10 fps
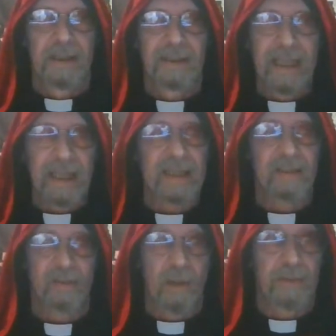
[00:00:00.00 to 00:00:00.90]
That
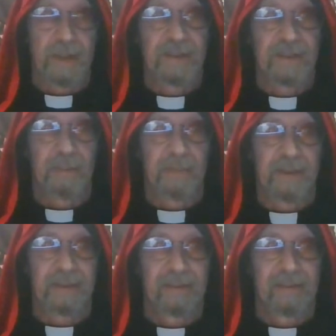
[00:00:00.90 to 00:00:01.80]
actually represents something.
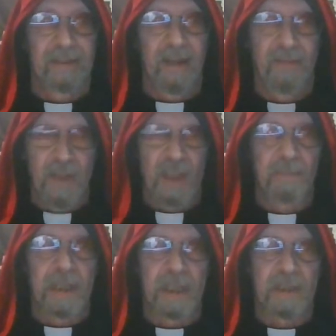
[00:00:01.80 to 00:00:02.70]
A very
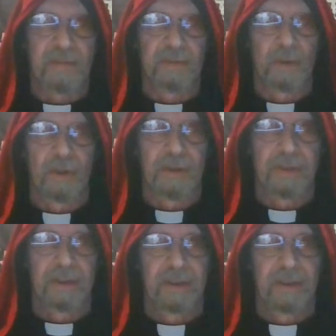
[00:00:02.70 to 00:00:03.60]
powerful
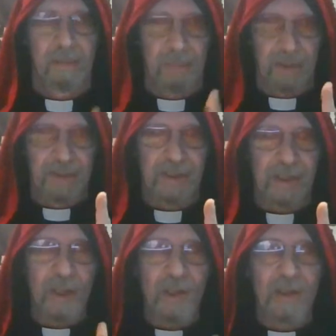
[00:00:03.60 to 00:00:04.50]
force. But it's the
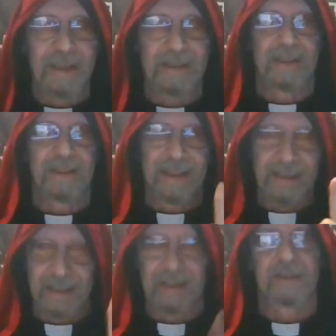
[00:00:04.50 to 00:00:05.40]
current,
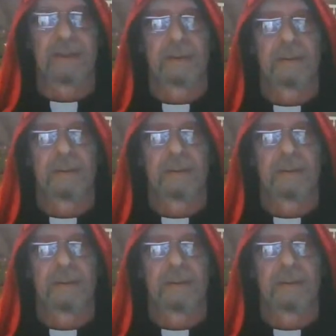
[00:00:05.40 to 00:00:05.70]
isn't it?